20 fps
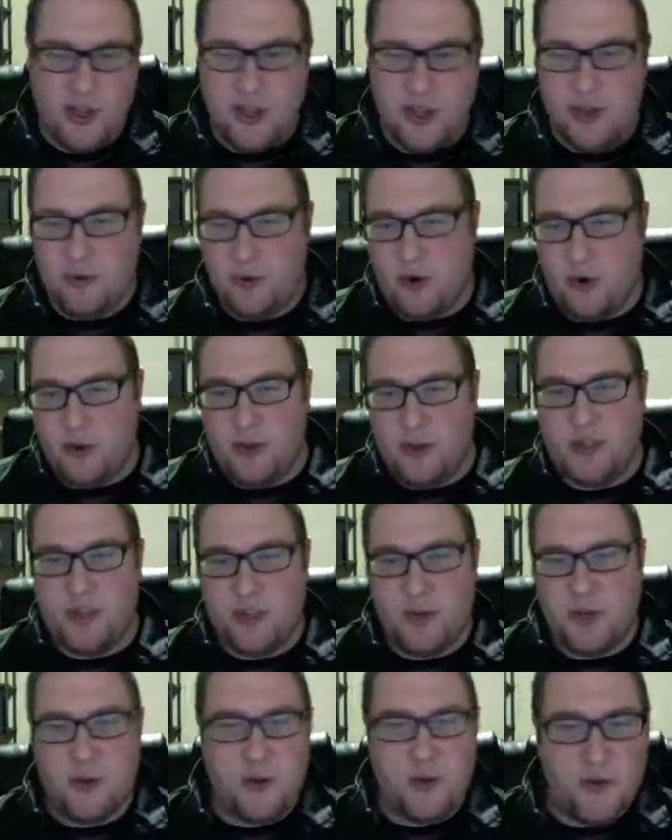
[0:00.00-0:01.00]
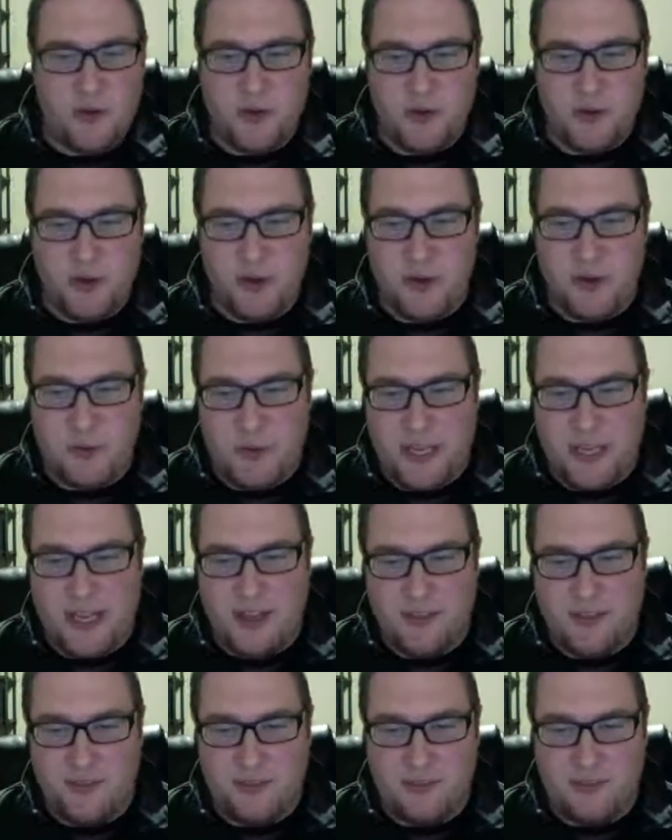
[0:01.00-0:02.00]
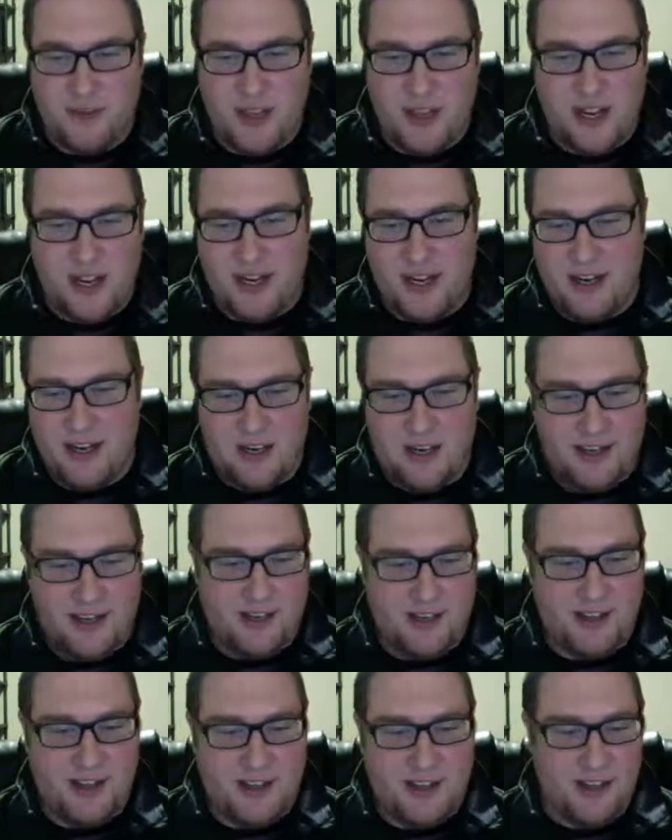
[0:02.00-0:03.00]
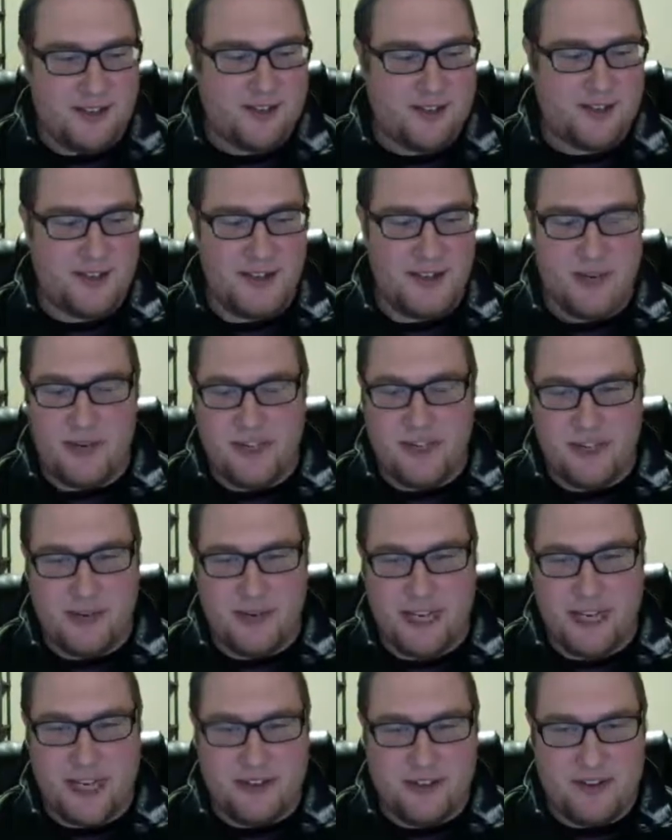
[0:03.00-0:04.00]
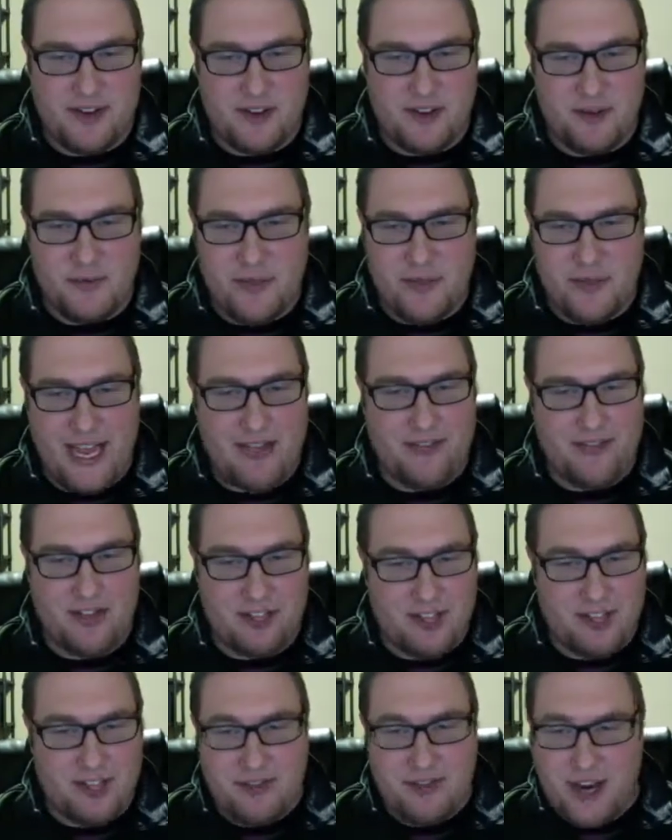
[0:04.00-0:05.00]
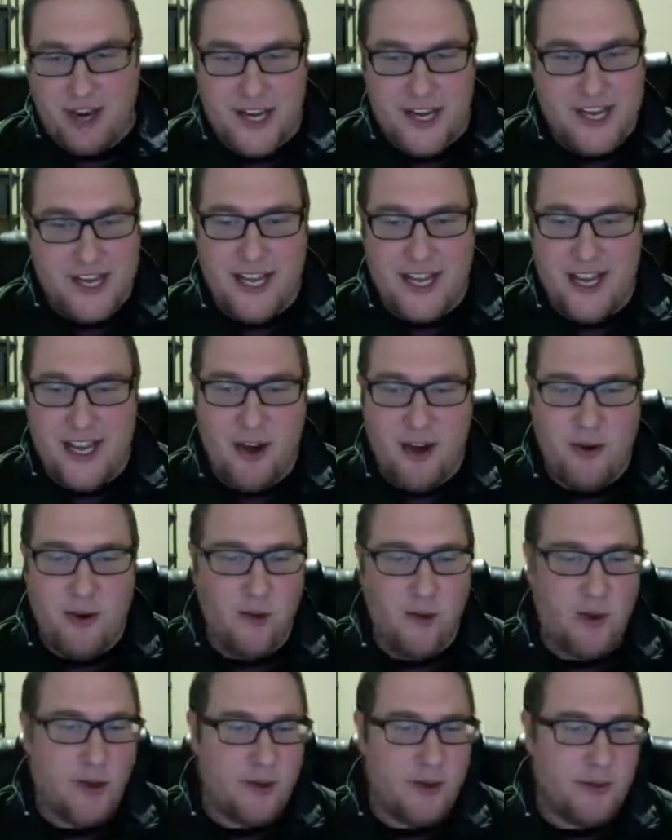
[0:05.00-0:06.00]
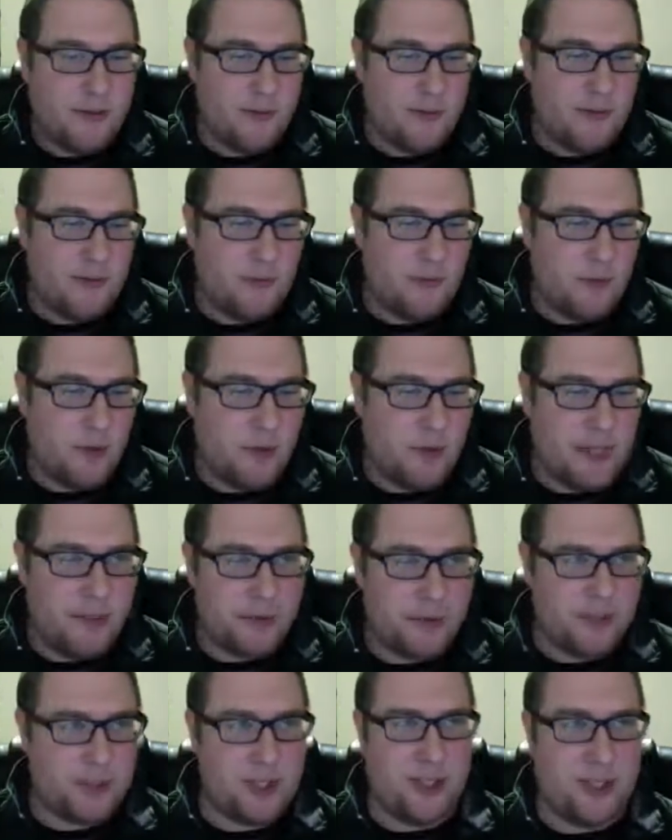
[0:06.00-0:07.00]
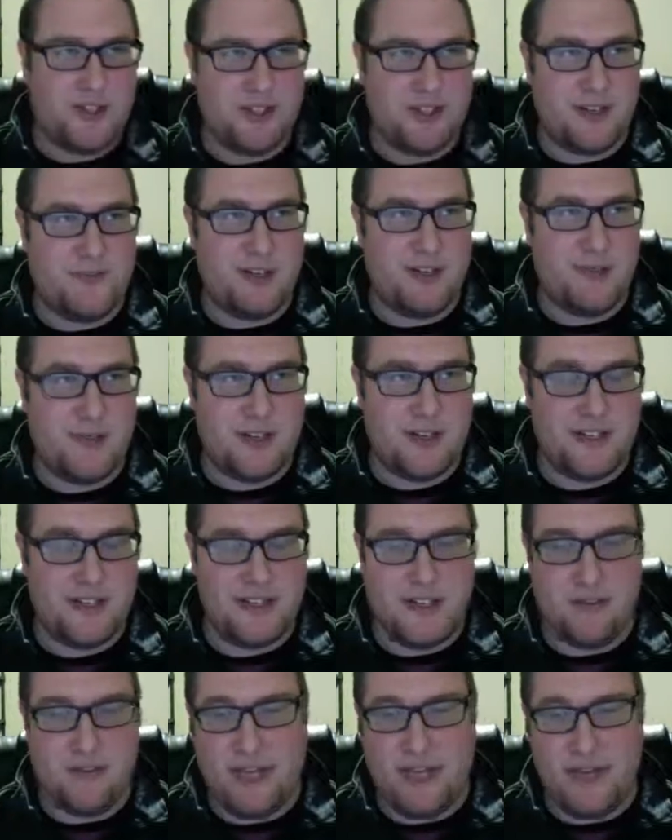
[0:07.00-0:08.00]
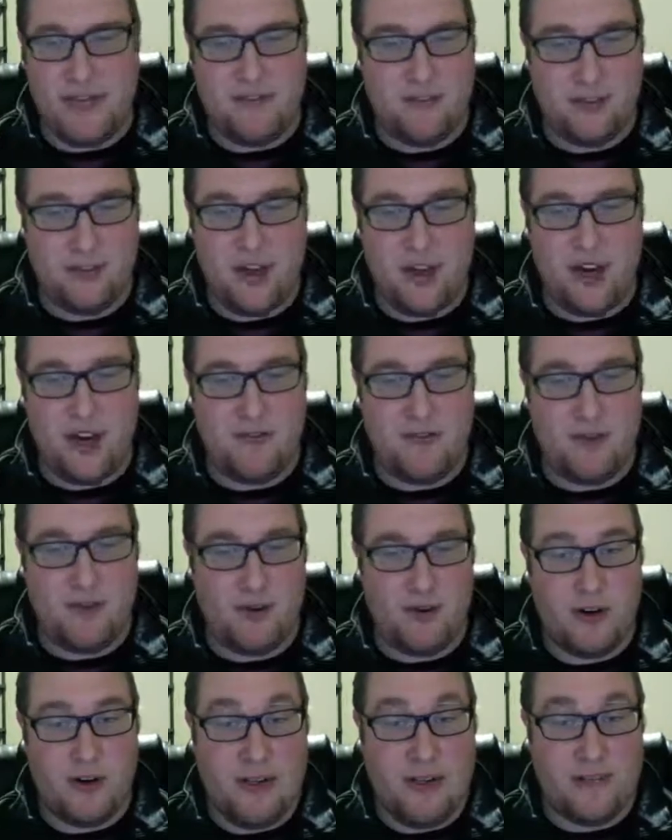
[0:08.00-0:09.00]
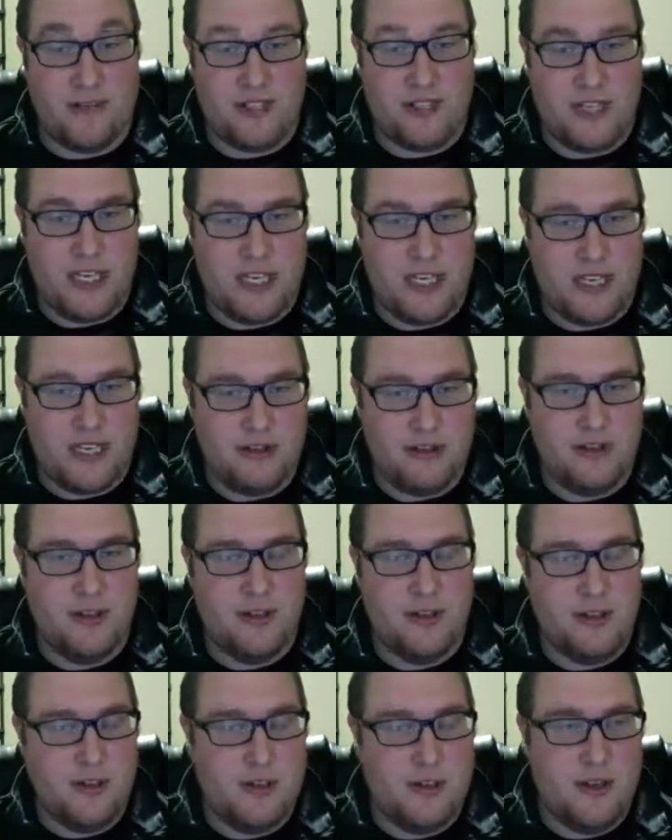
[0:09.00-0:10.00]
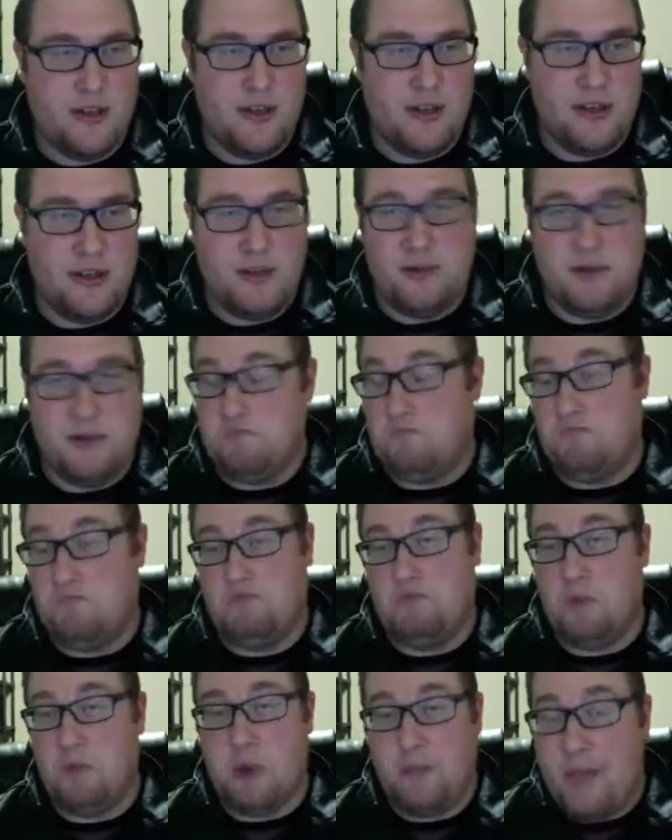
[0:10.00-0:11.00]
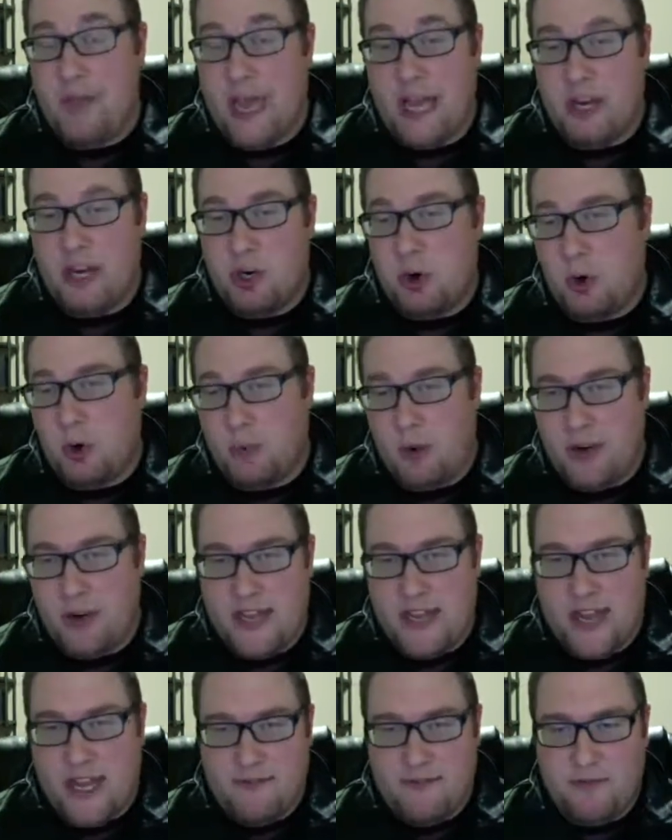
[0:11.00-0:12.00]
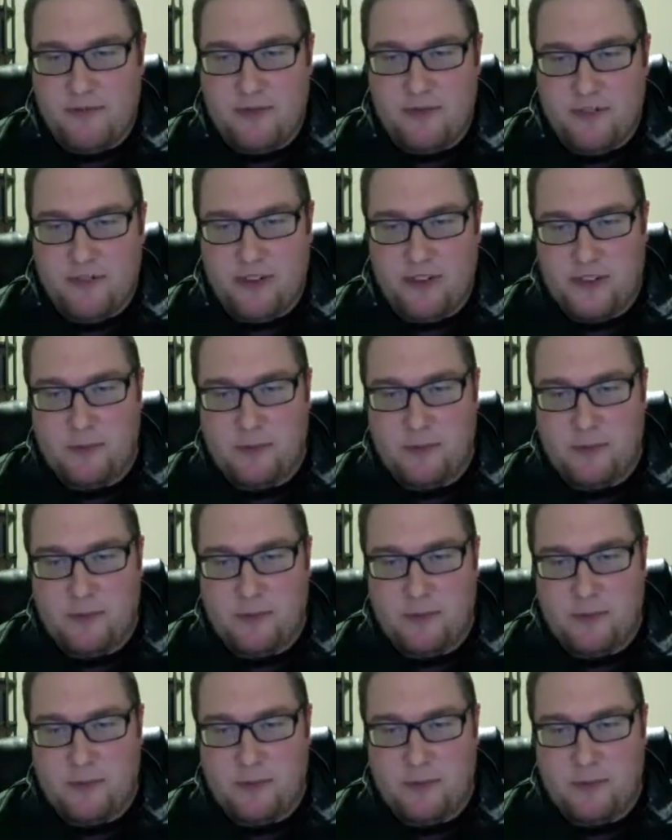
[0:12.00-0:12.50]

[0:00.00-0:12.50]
we're only two human beings, and there's going to be somebody out there who may have a clever idea or will be able to share something with us that we haven't thought of or haven't seen, and we may incorporate that if we feel it's